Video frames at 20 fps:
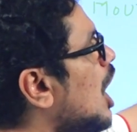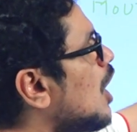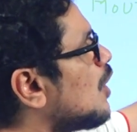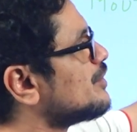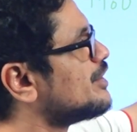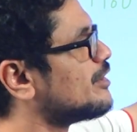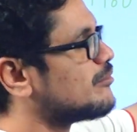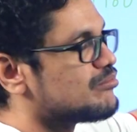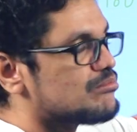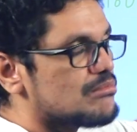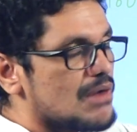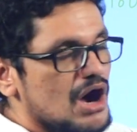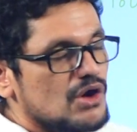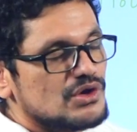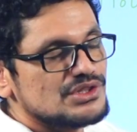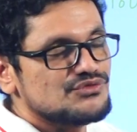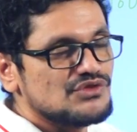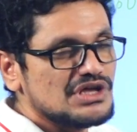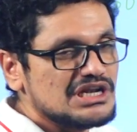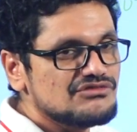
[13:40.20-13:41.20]
how the
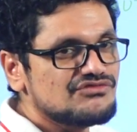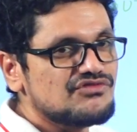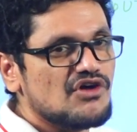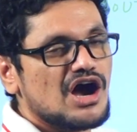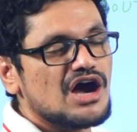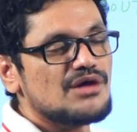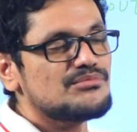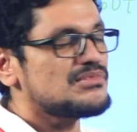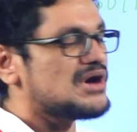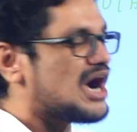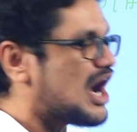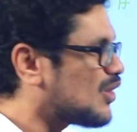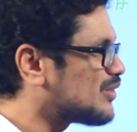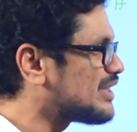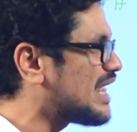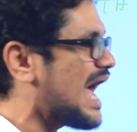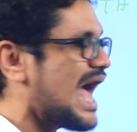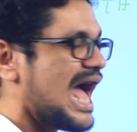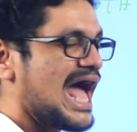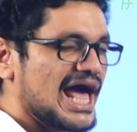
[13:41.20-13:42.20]
mouth will form, how
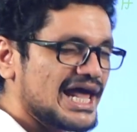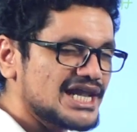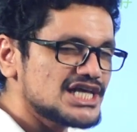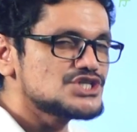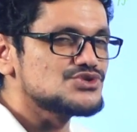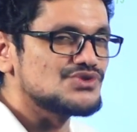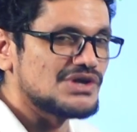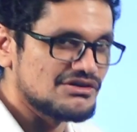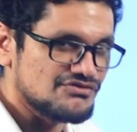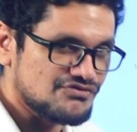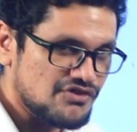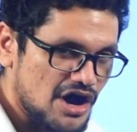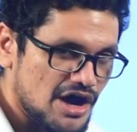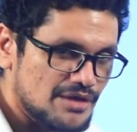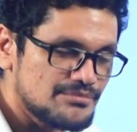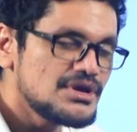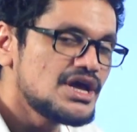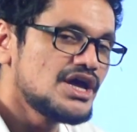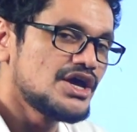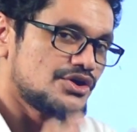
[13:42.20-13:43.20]
the anus will
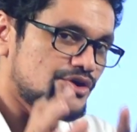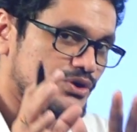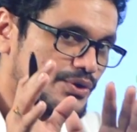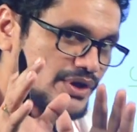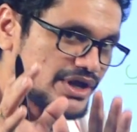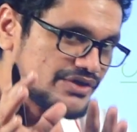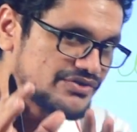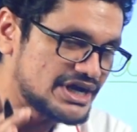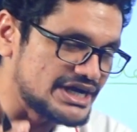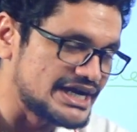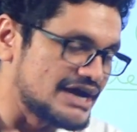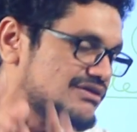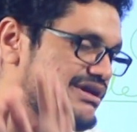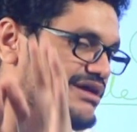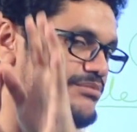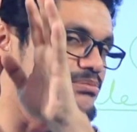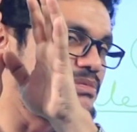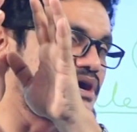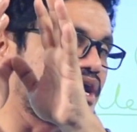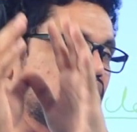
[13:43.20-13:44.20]
form during the
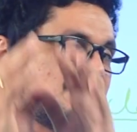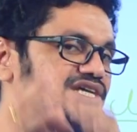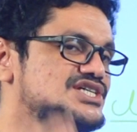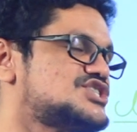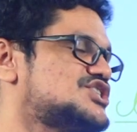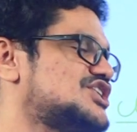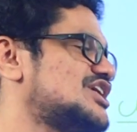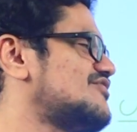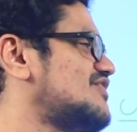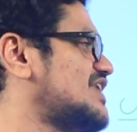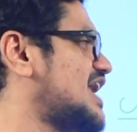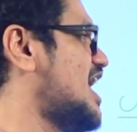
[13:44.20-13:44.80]
developmental history of an